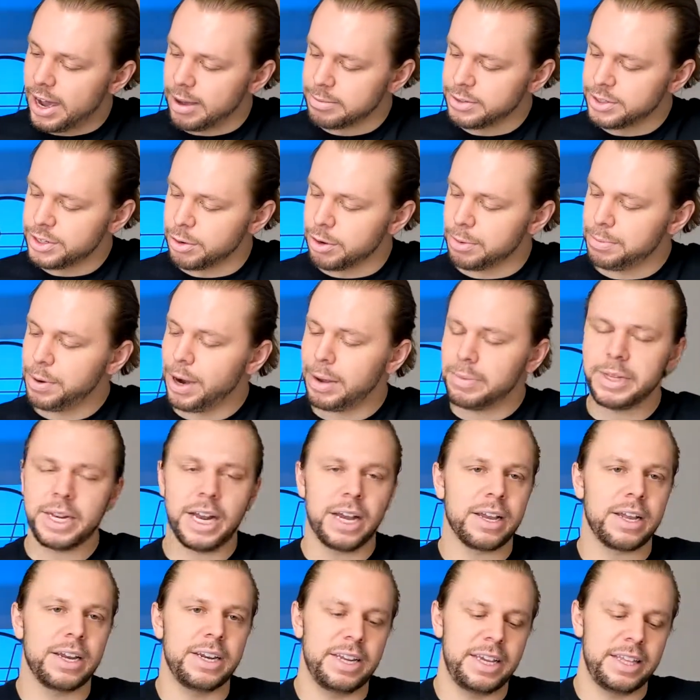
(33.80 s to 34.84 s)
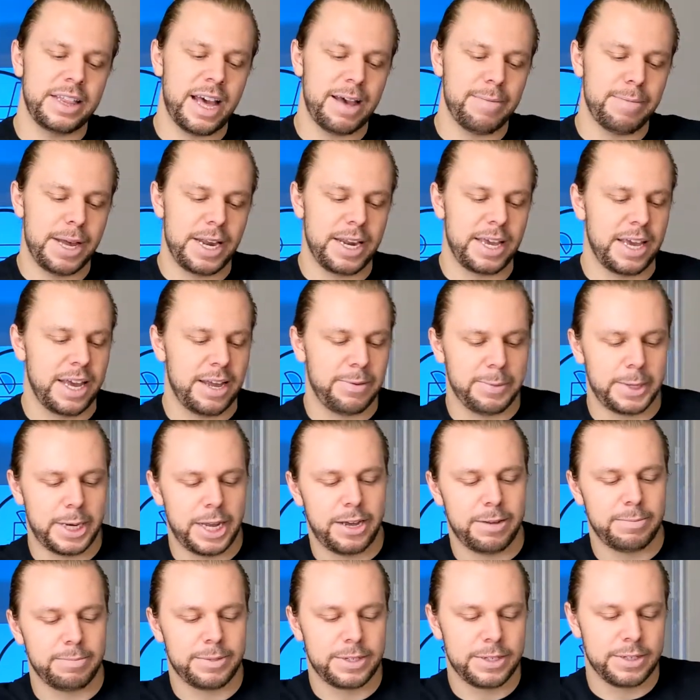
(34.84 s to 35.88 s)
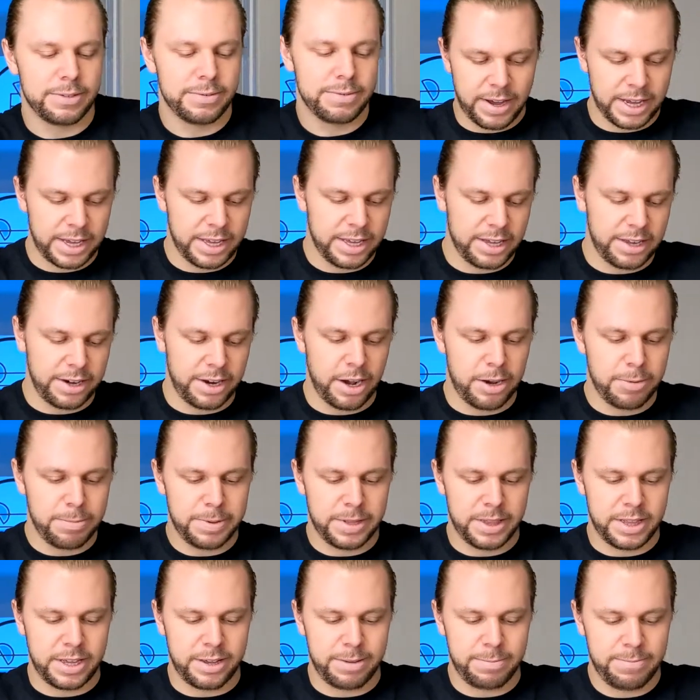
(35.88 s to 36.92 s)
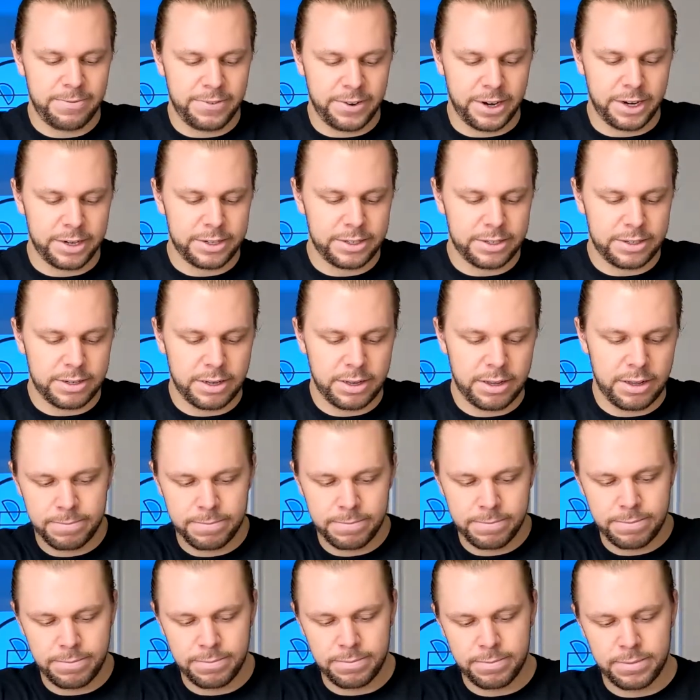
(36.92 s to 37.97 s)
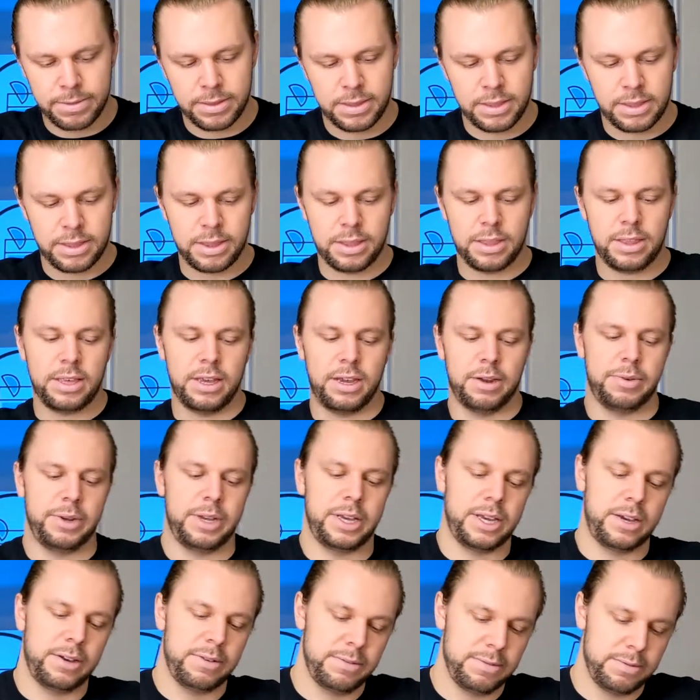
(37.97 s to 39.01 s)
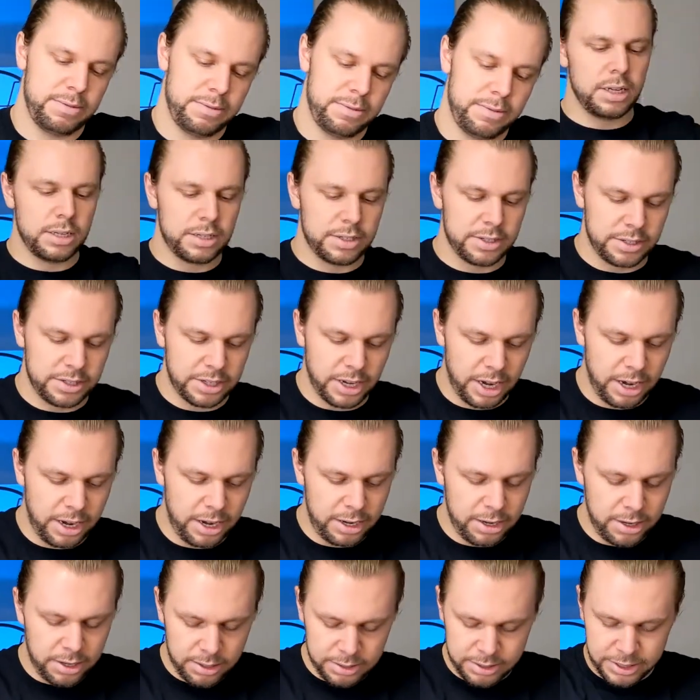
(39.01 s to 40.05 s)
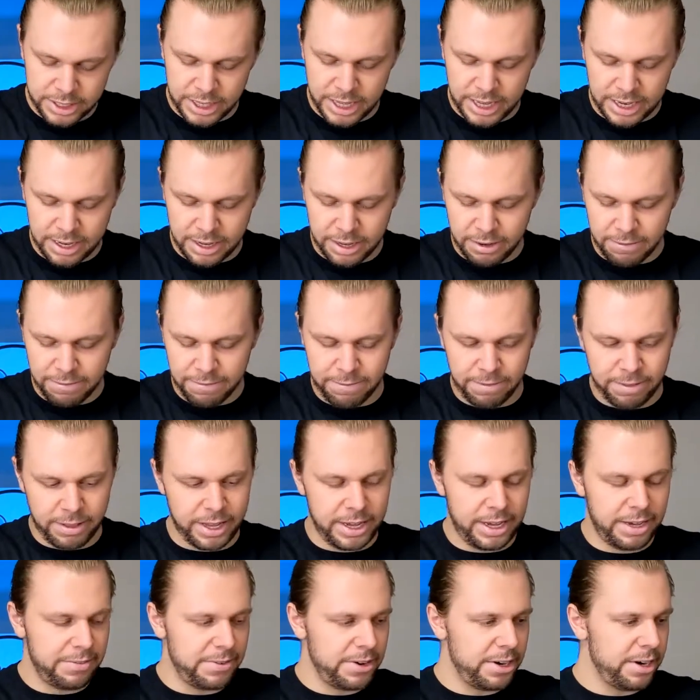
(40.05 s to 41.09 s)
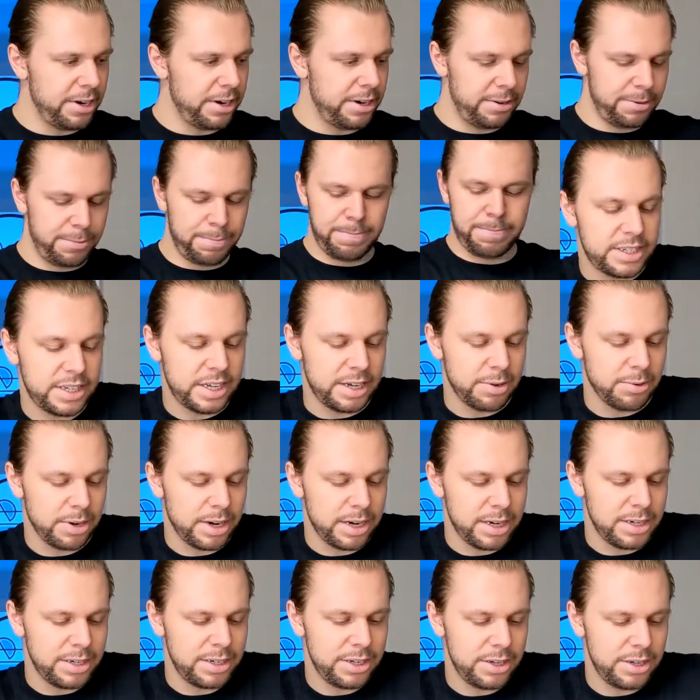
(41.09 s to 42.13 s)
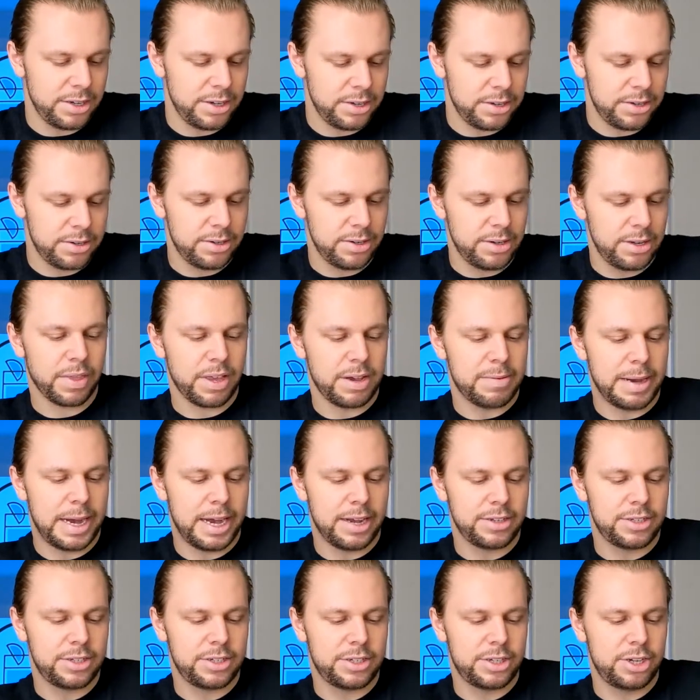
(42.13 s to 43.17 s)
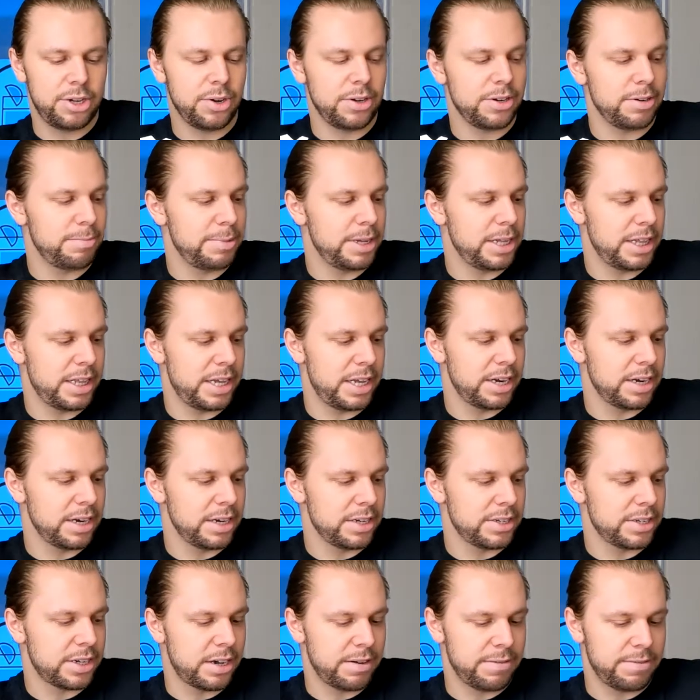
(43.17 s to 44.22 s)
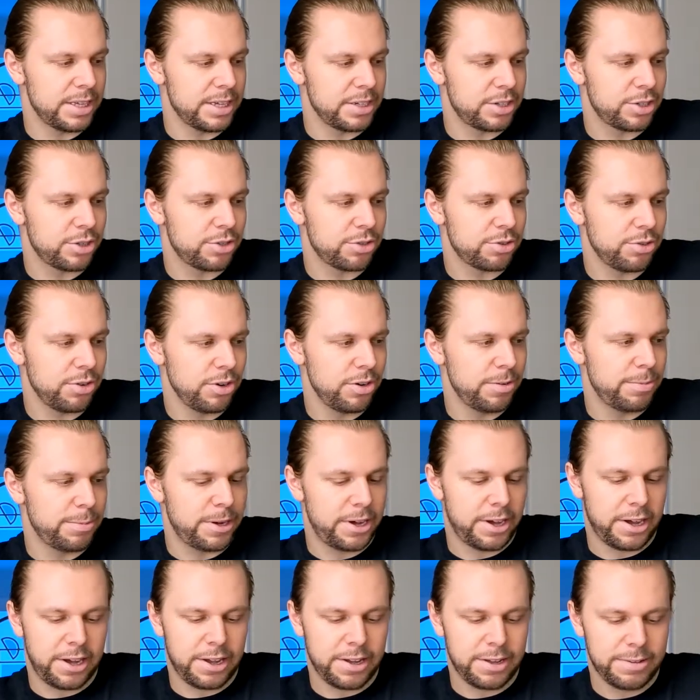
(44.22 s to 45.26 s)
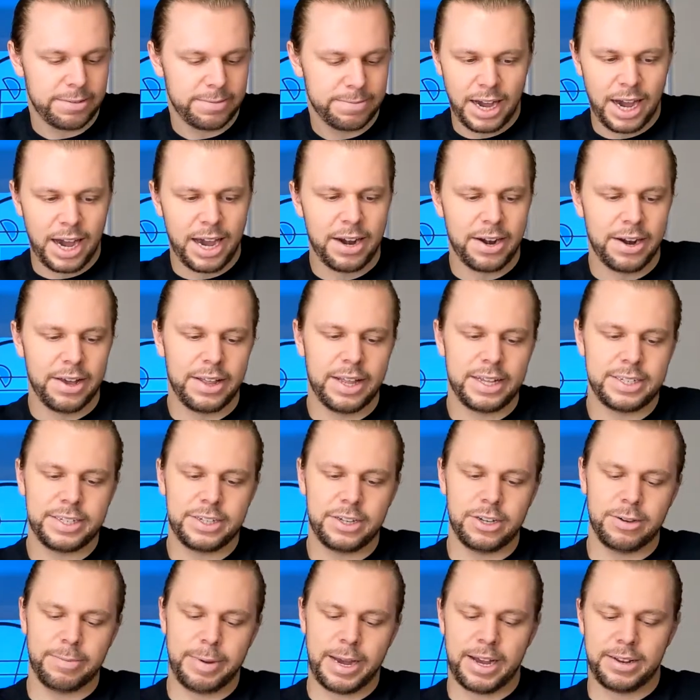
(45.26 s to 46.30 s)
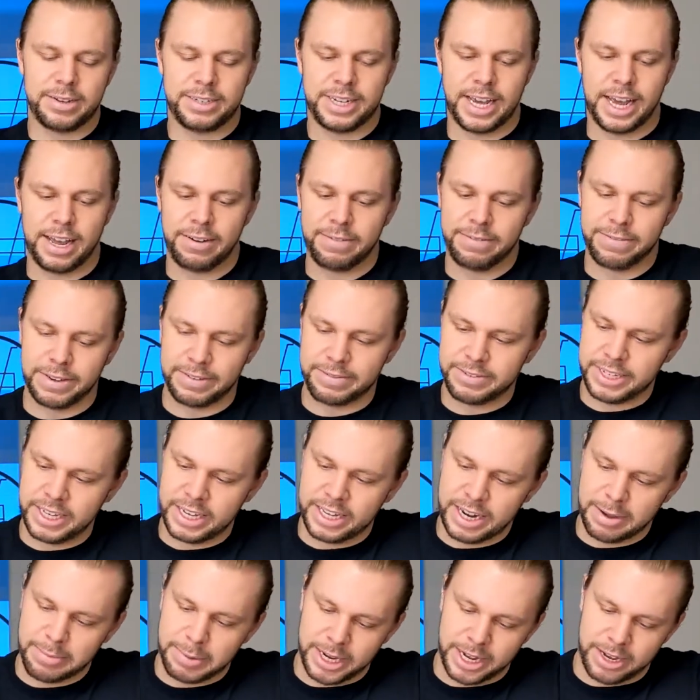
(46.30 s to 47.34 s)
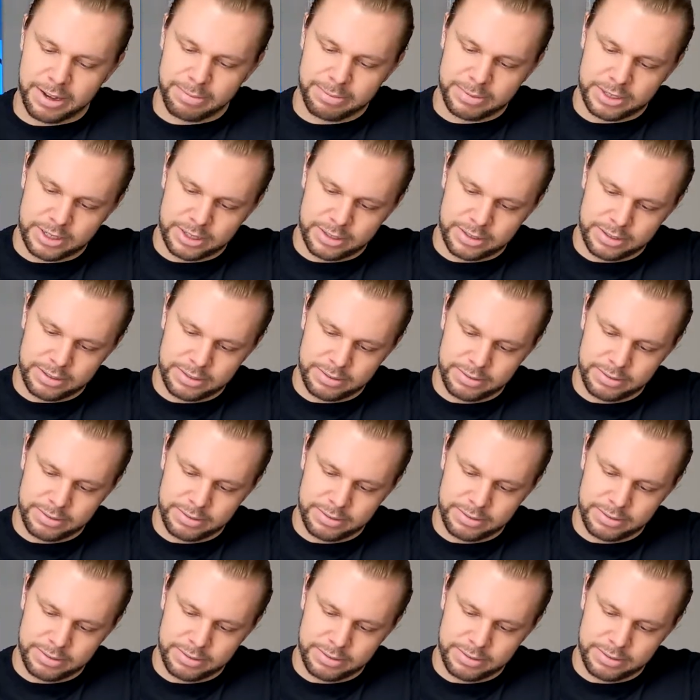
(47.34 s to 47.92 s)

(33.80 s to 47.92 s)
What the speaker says: So we're probably not going to need that many M&M's. If I can open them first. There we go. So to get a good flavor, let's see, we're going to do about 200 milliliters of the Skrewball. I don't know, let's do about 10 to 15 M&M's.